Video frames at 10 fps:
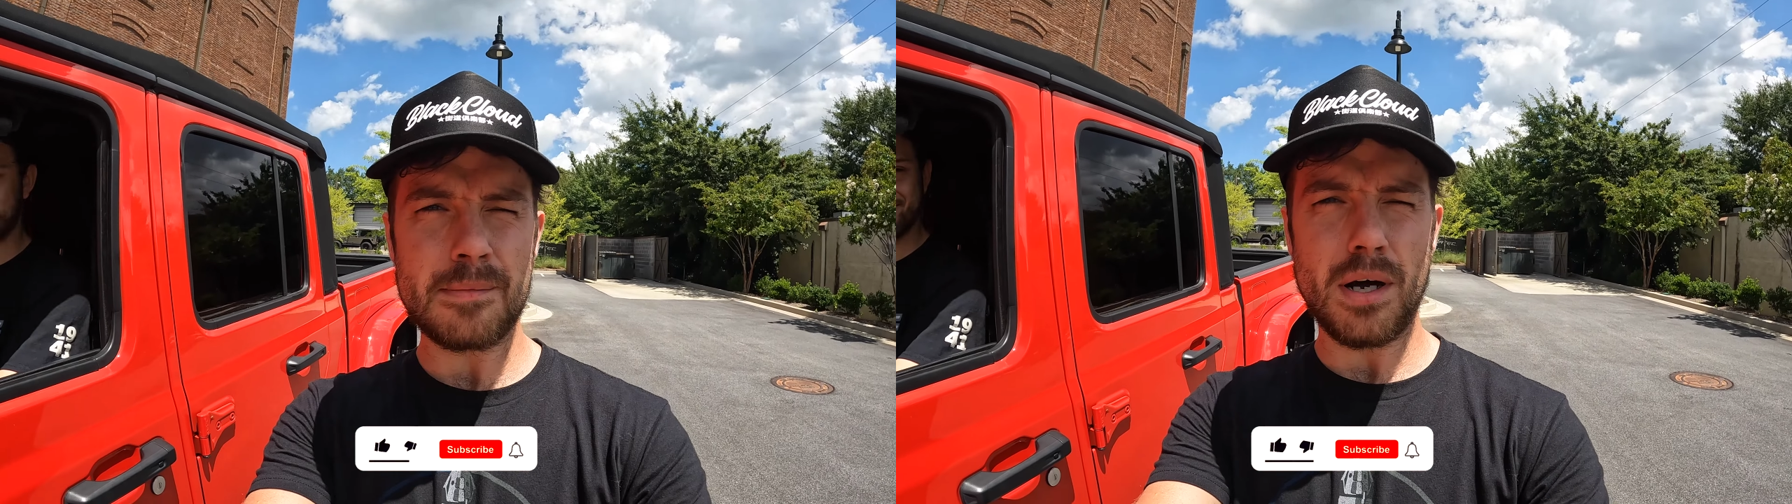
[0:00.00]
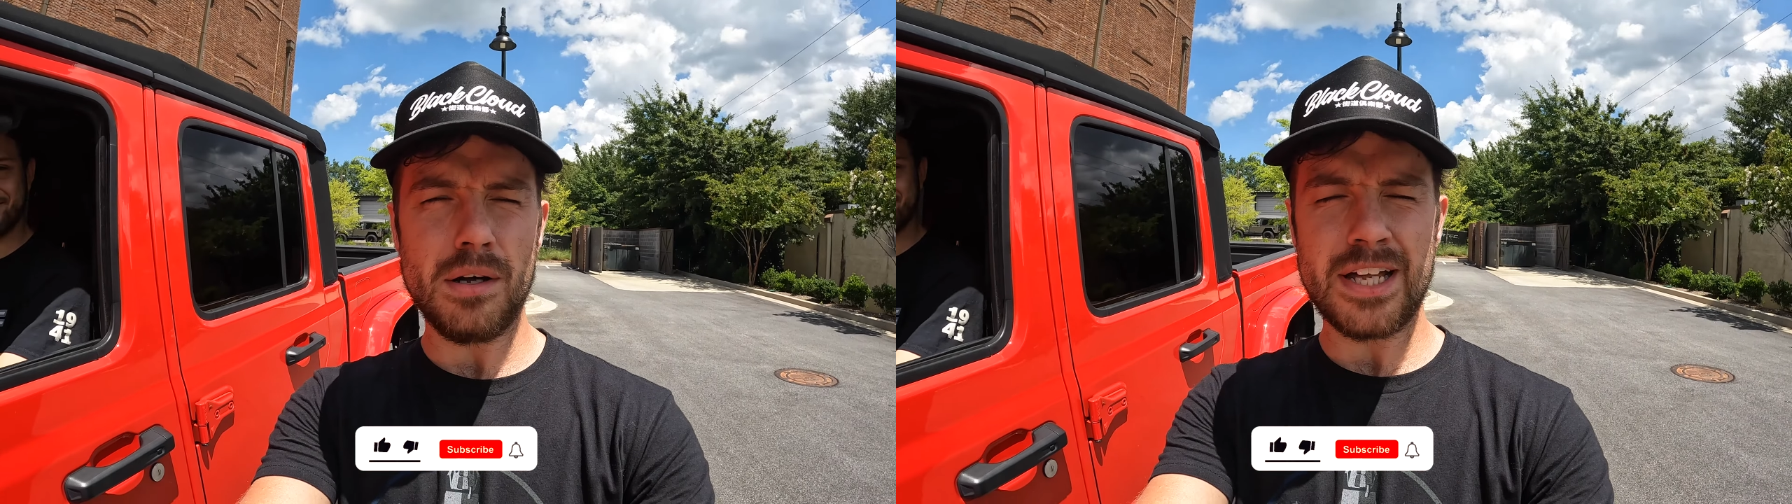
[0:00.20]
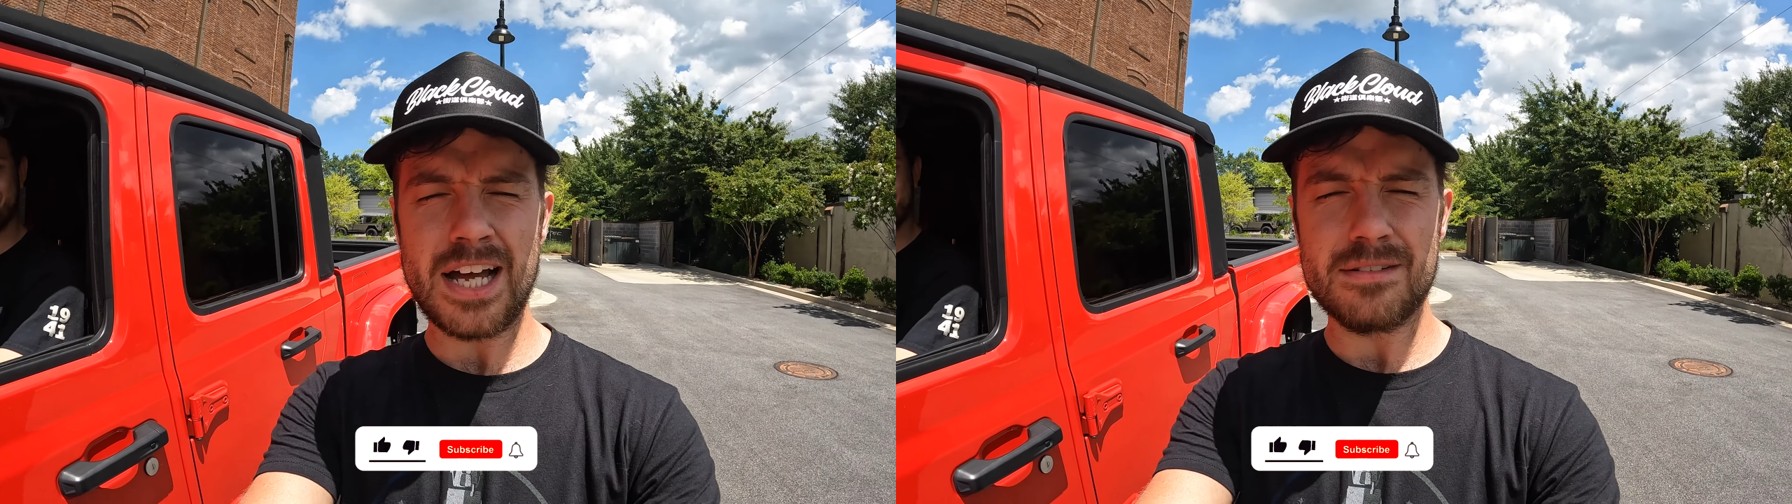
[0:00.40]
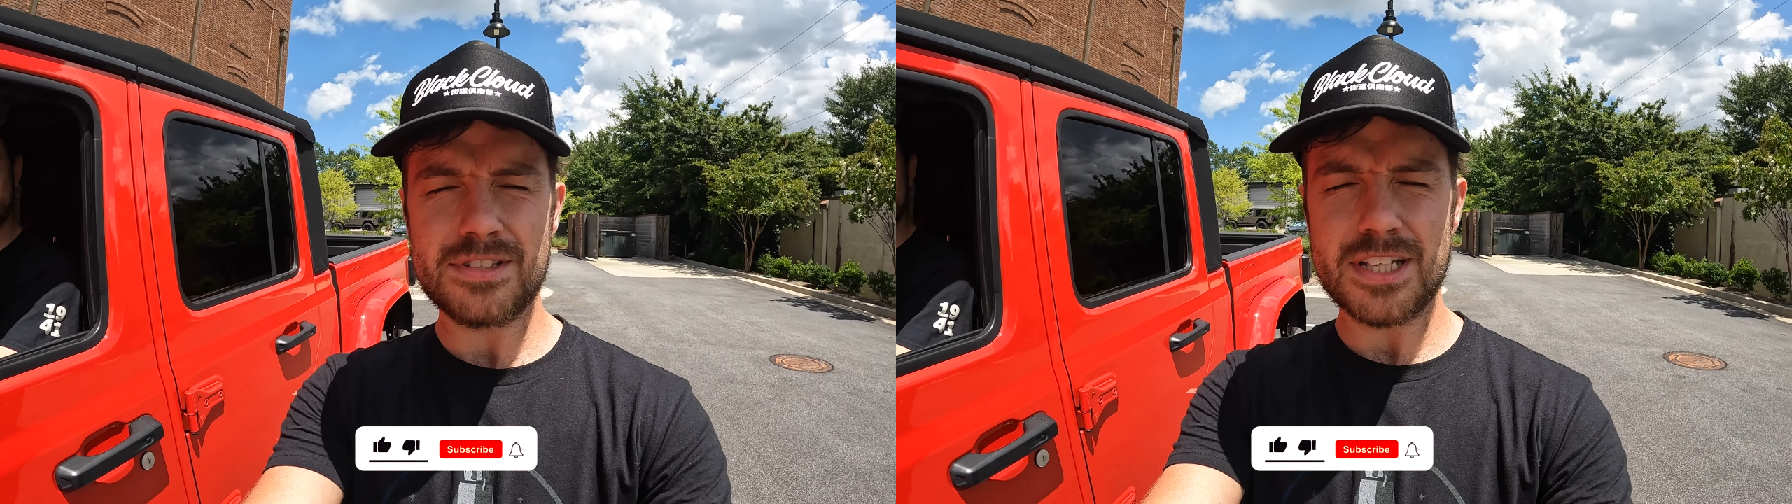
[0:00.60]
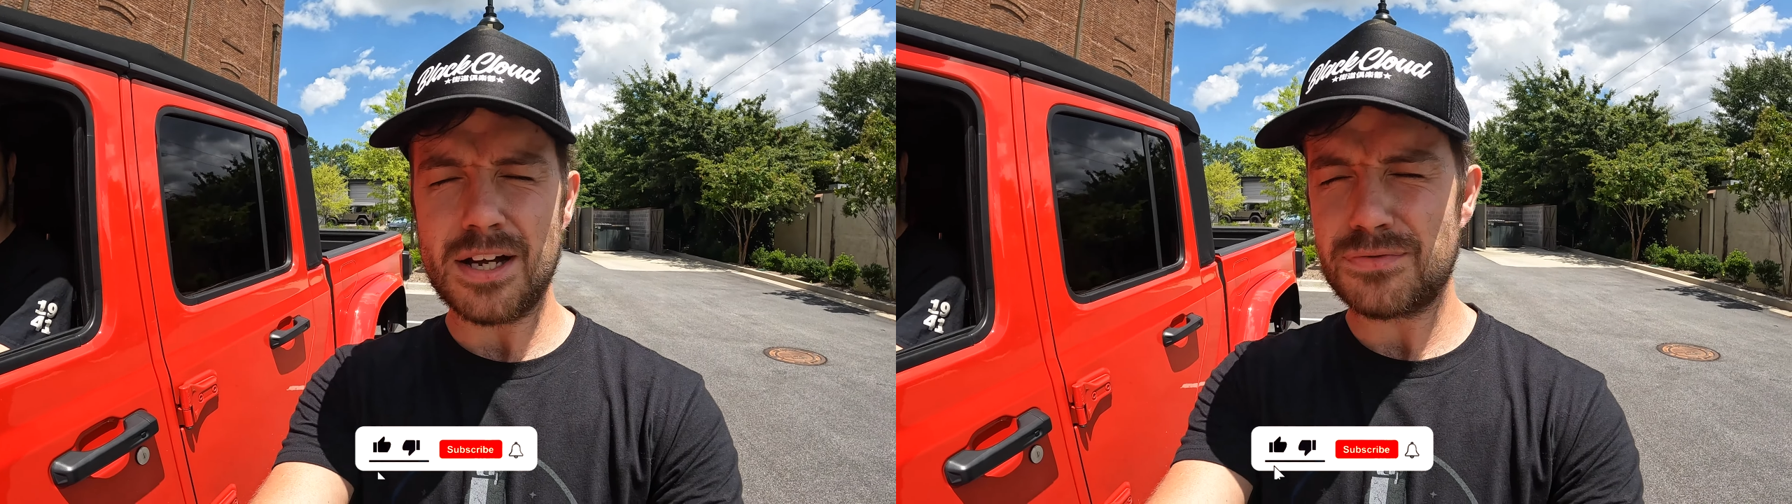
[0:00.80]
all that
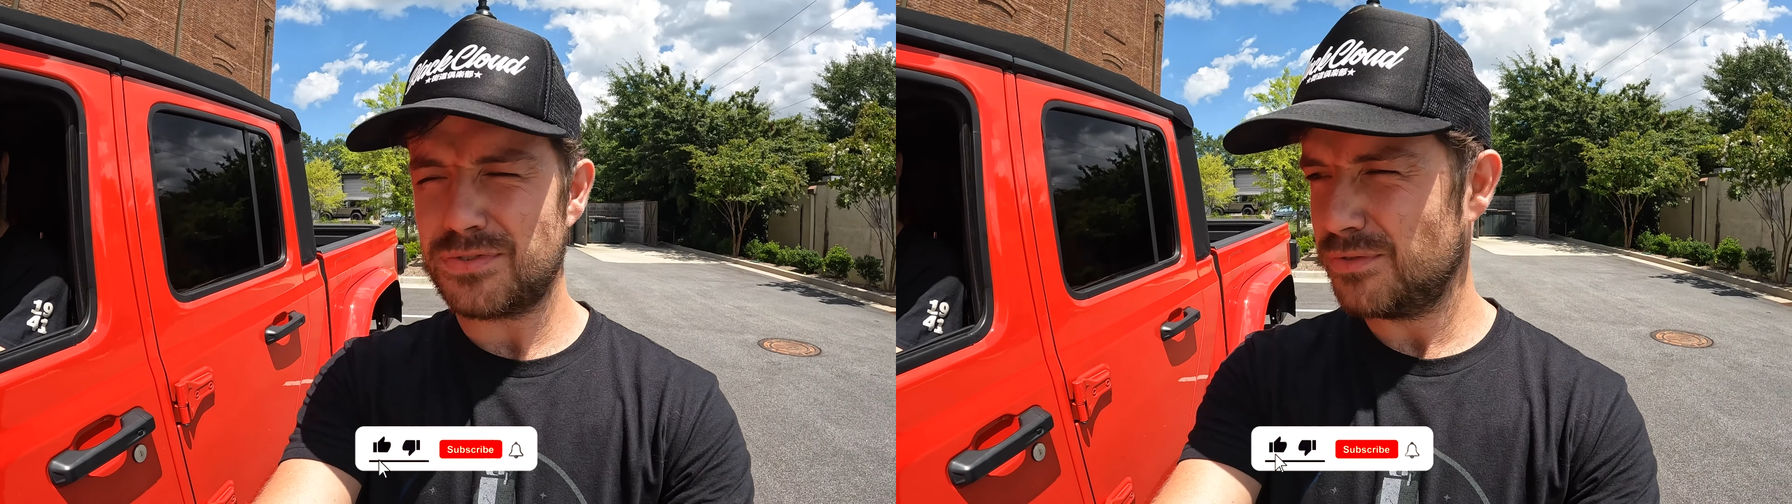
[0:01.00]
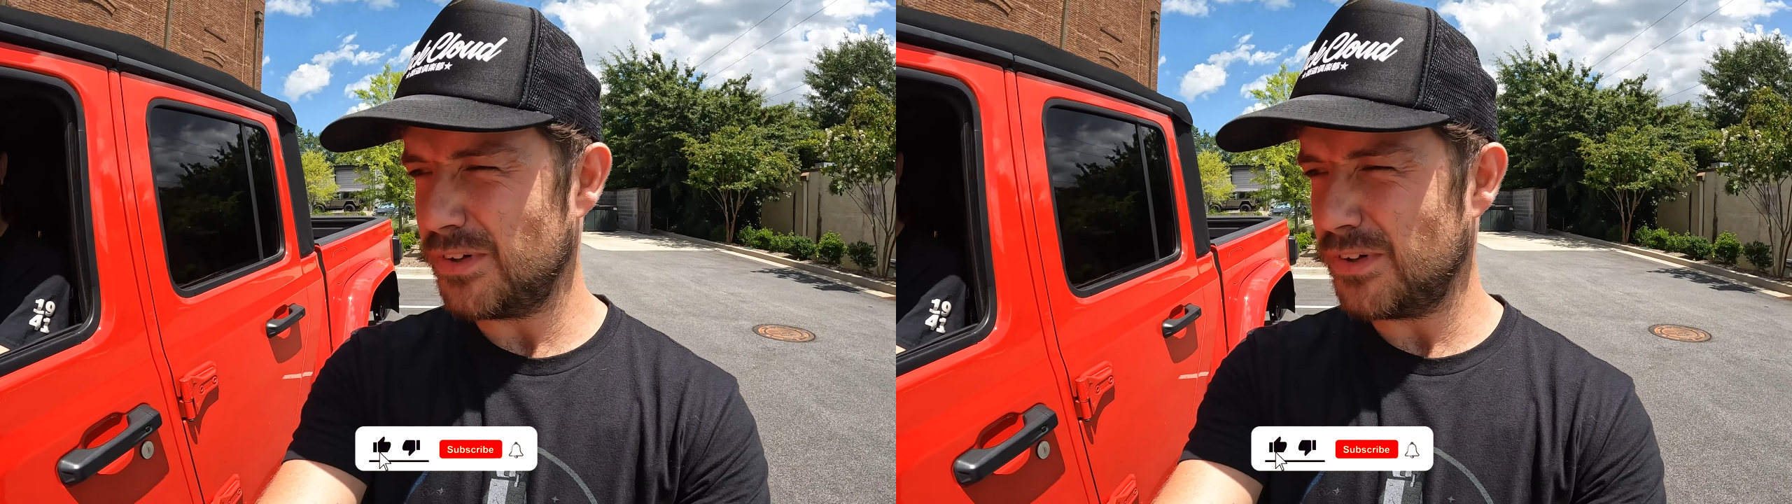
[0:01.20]
stuff.